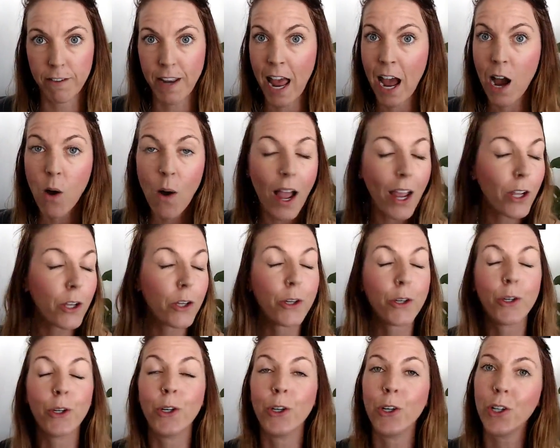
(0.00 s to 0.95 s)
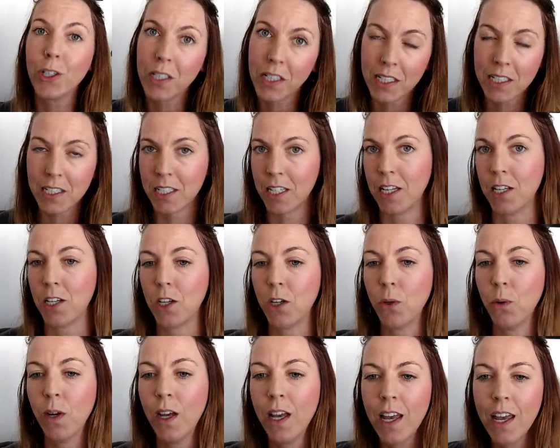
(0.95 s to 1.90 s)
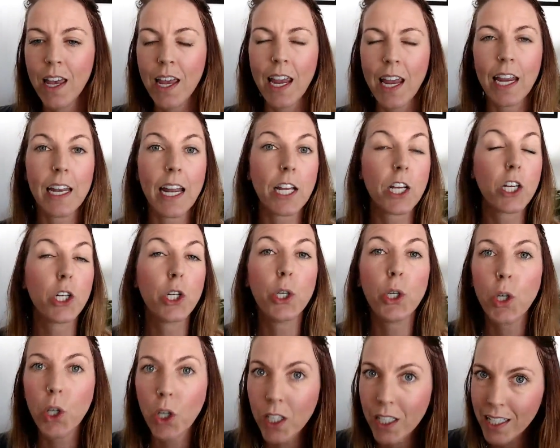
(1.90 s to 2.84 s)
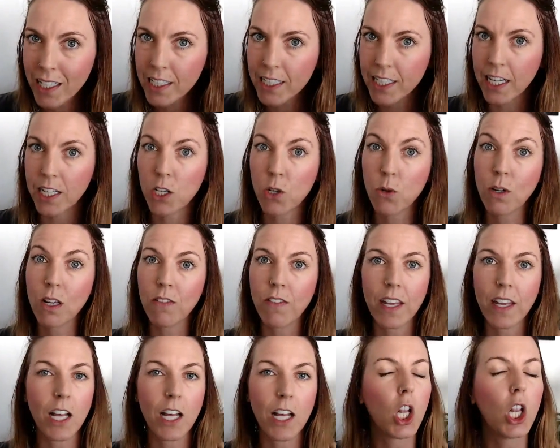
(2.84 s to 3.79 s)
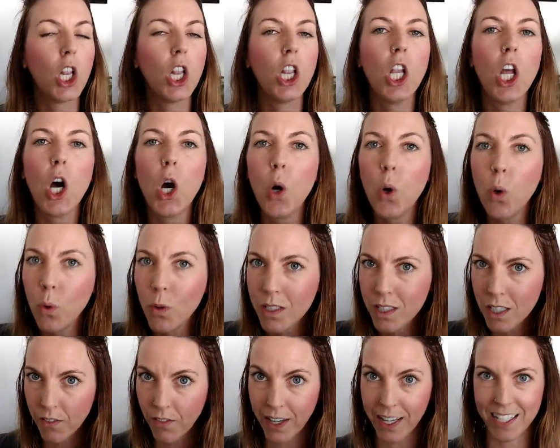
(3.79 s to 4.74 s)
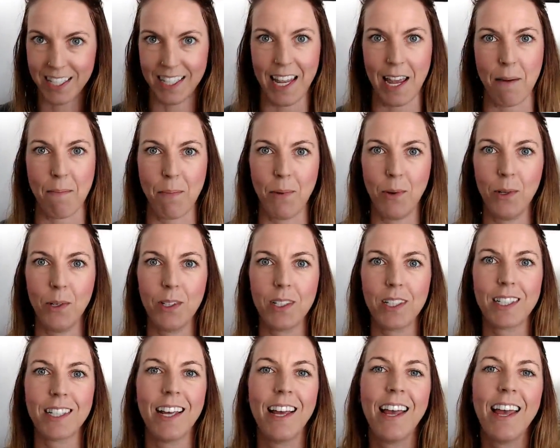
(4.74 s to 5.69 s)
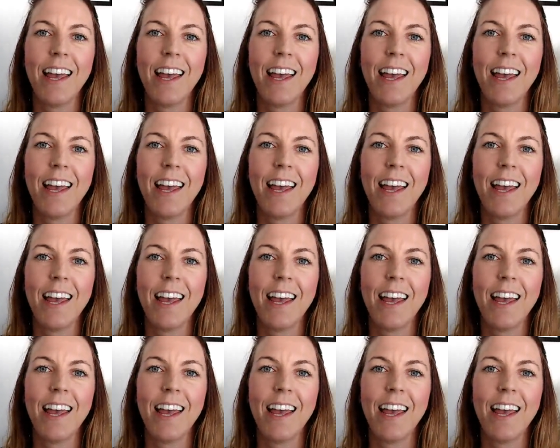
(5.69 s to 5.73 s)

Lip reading: Now, I could continue, and I could continue giving loads of examples,